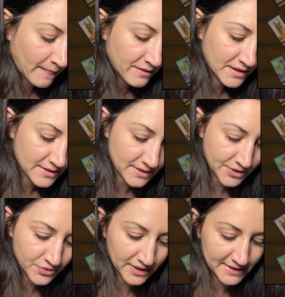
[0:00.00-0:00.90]
They see
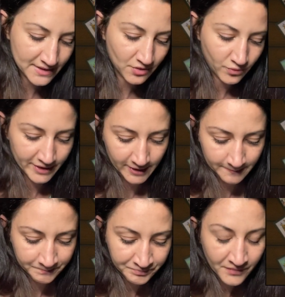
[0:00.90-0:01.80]
you as a queen.
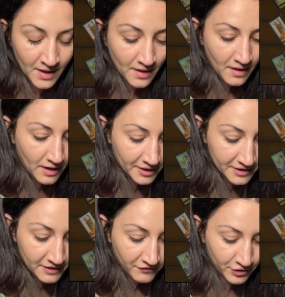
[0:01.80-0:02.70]
How do
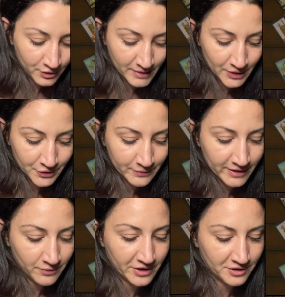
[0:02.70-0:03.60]
they feel about you,
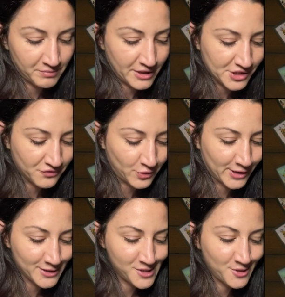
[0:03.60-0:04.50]
man? We got the Page of
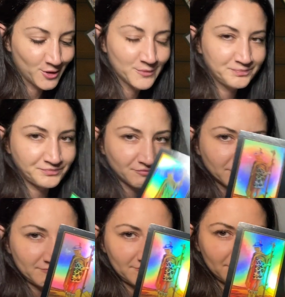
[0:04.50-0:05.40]
Wands here.
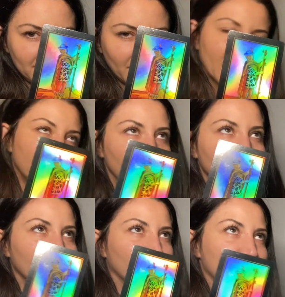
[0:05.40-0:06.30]

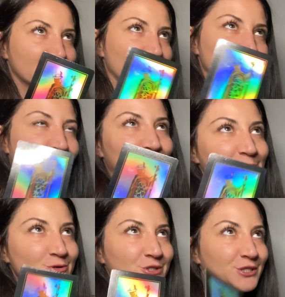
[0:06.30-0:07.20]
Feeling a little sexual
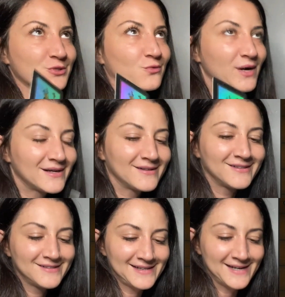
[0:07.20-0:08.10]
energy as
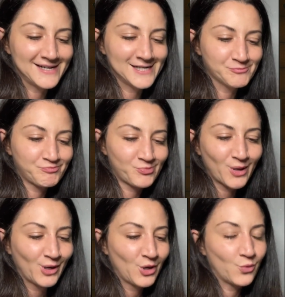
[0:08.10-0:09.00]
well. Um,
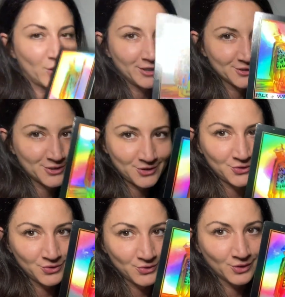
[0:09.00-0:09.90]
Wands
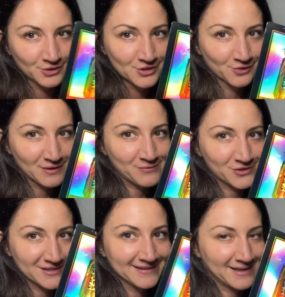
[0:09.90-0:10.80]
do also
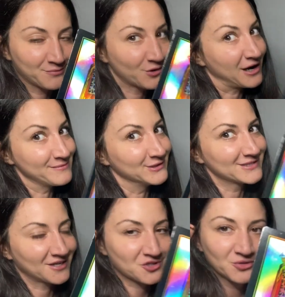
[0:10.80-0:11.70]
represent that primal
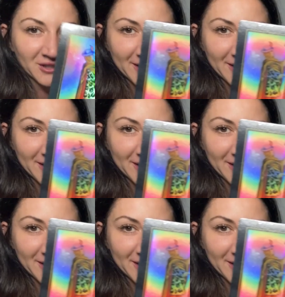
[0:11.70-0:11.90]
sexual